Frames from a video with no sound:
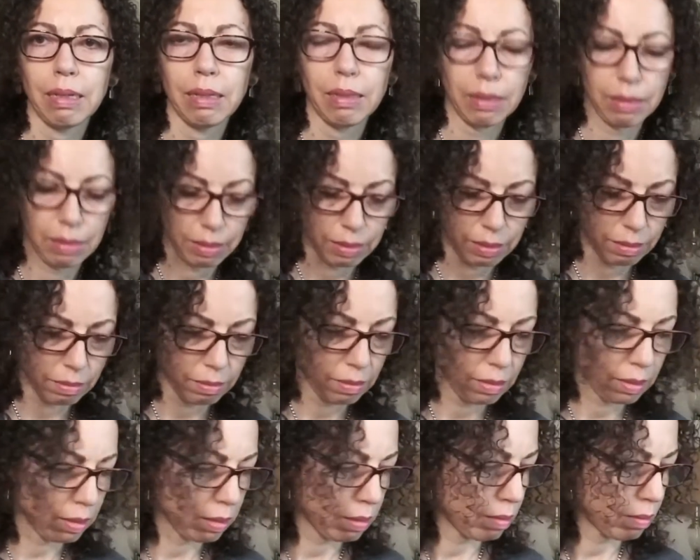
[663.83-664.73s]
you
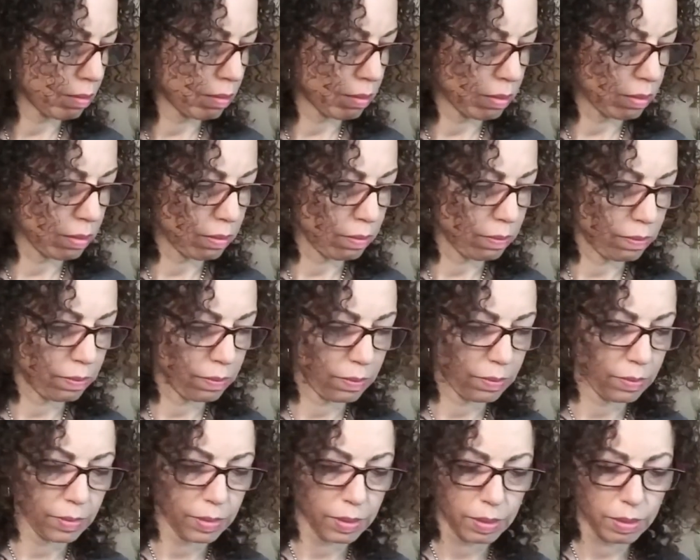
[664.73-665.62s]
can.
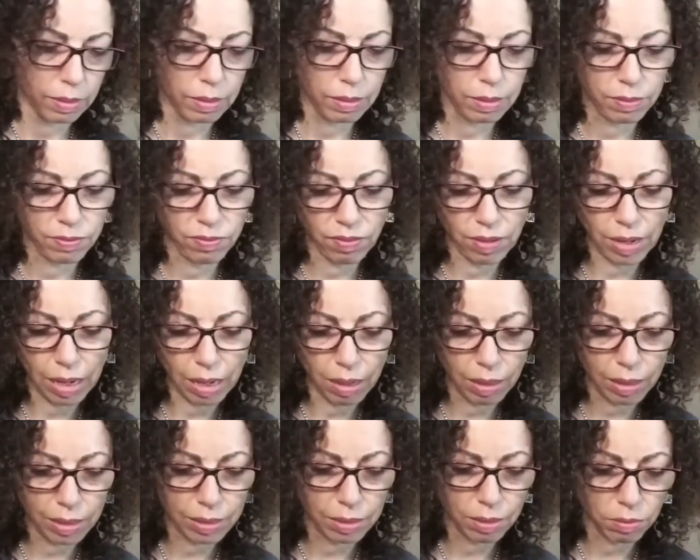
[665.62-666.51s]
There's a flower,
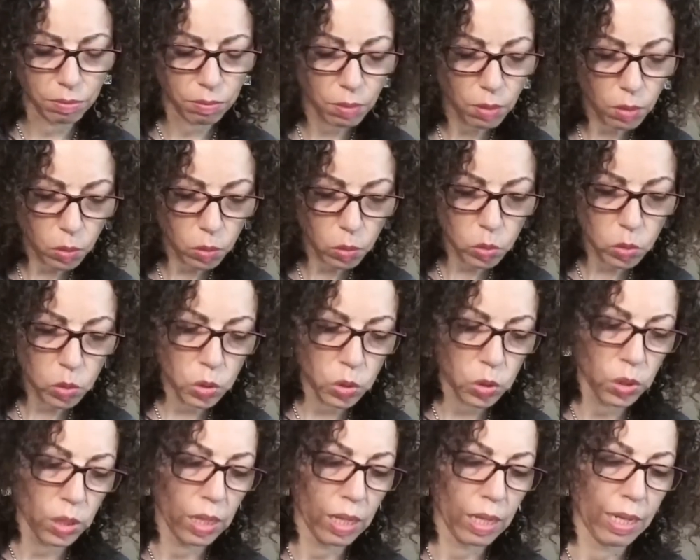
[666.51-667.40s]
it's a
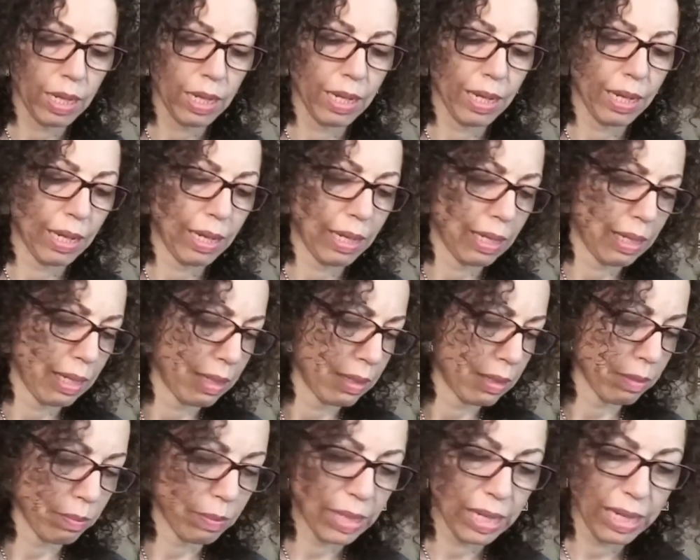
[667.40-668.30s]
rose,
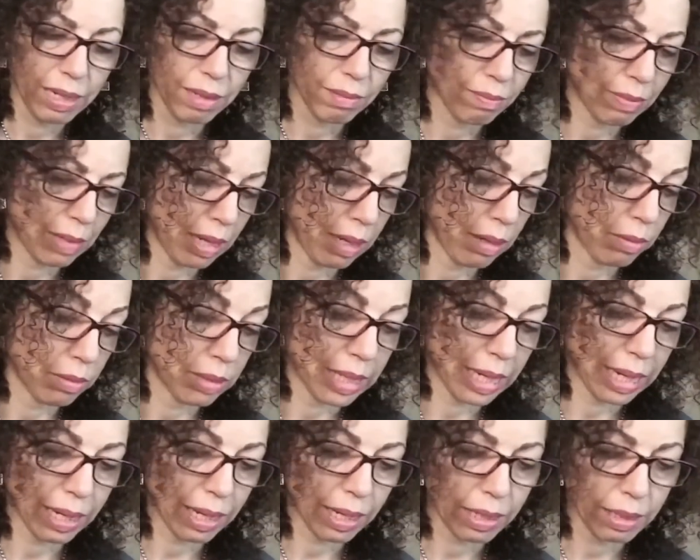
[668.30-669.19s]
something that looks
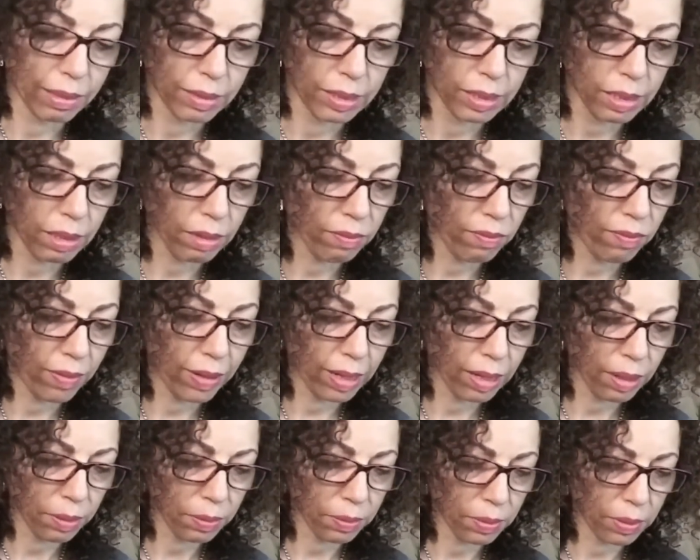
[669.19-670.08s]
like a
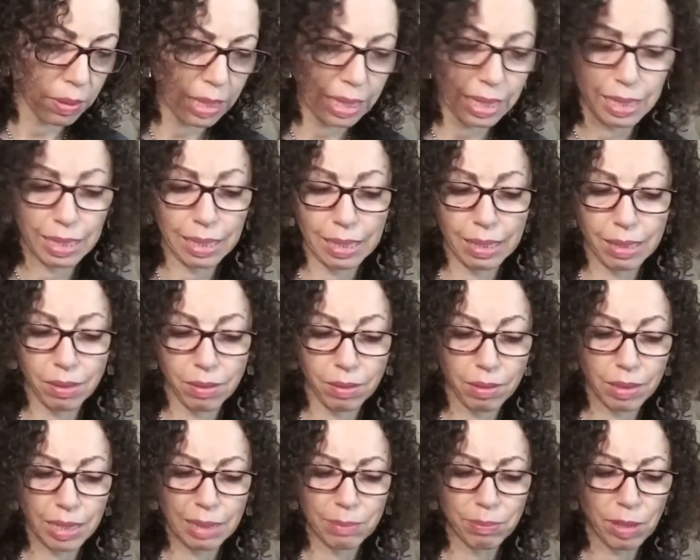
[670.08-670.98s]
sunflower, and then
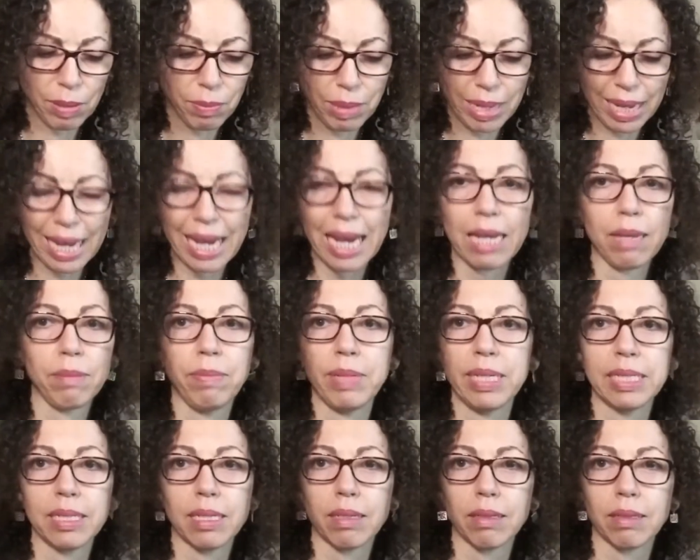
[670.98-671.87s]
maybe a
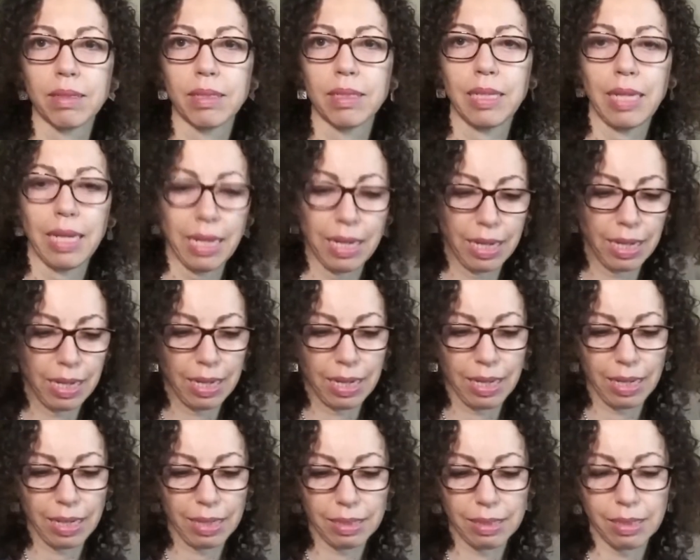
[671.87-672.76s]
hibiscus.
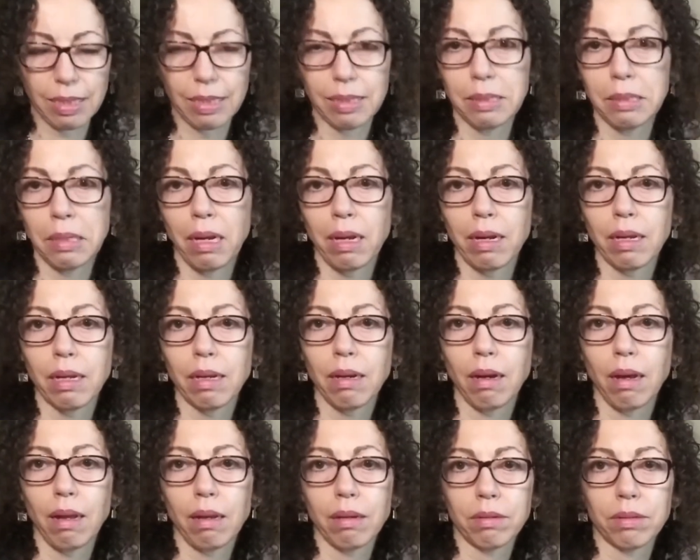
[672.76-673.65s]
It's not in
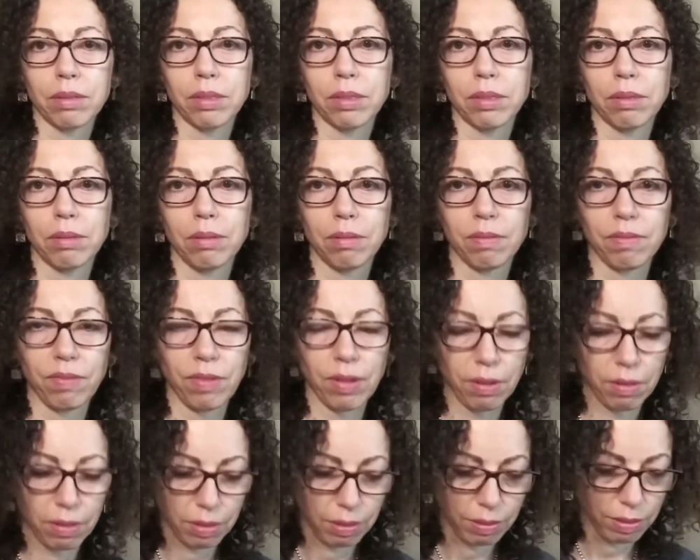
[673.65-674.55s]
color, so
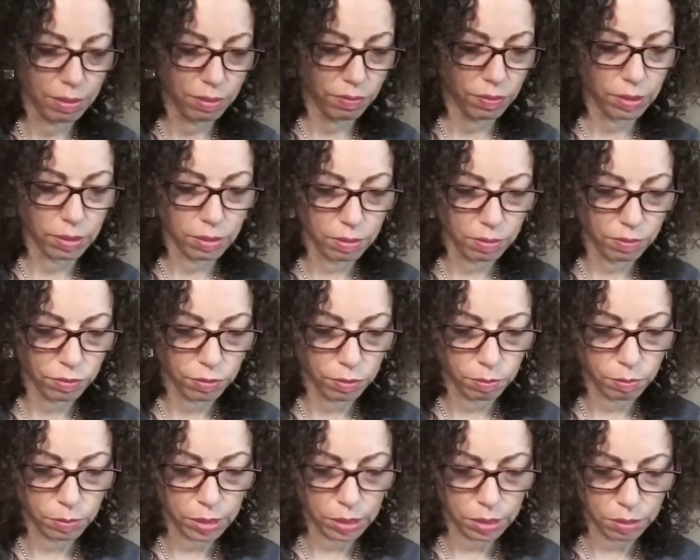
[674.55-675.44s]
very difficult for
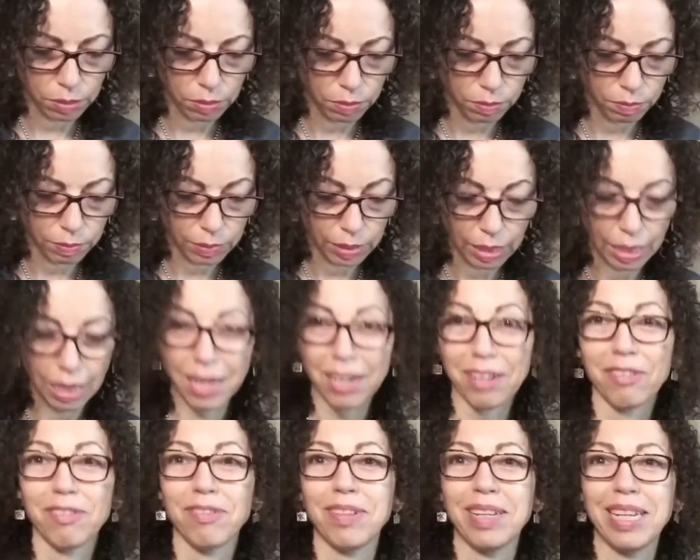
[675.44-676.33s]
me to kind of
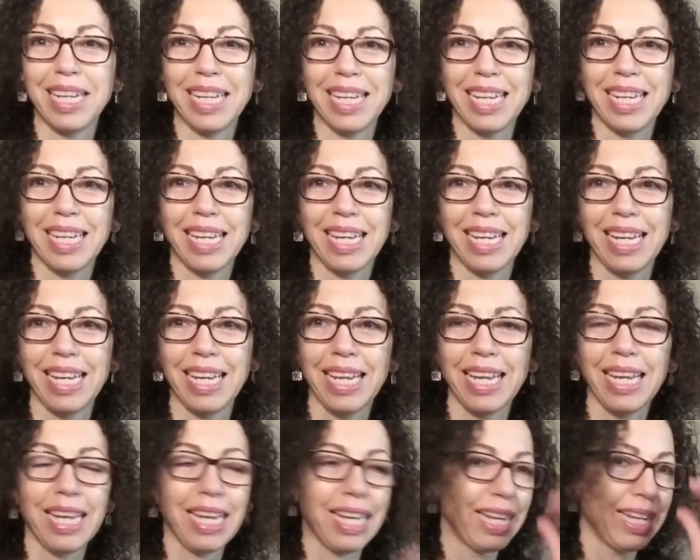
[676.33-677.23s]

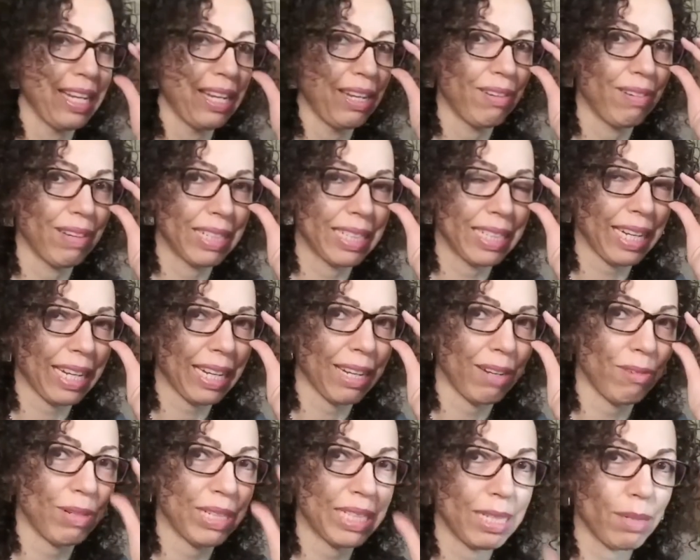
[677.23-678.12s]
know exactly
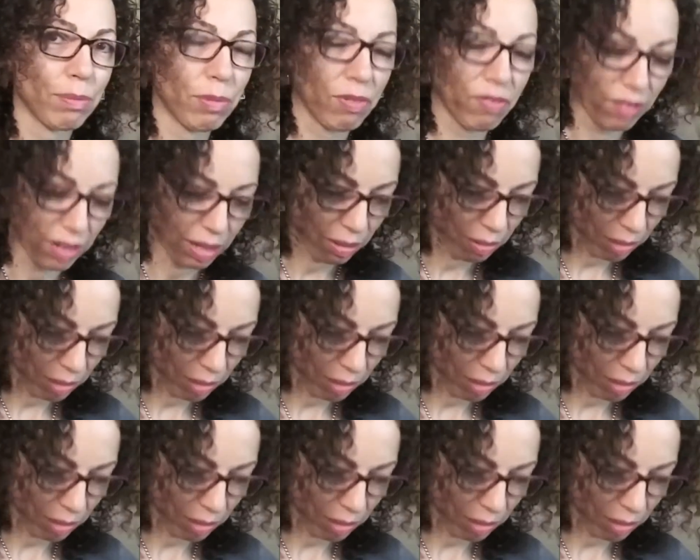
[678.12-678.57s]
what type of flower it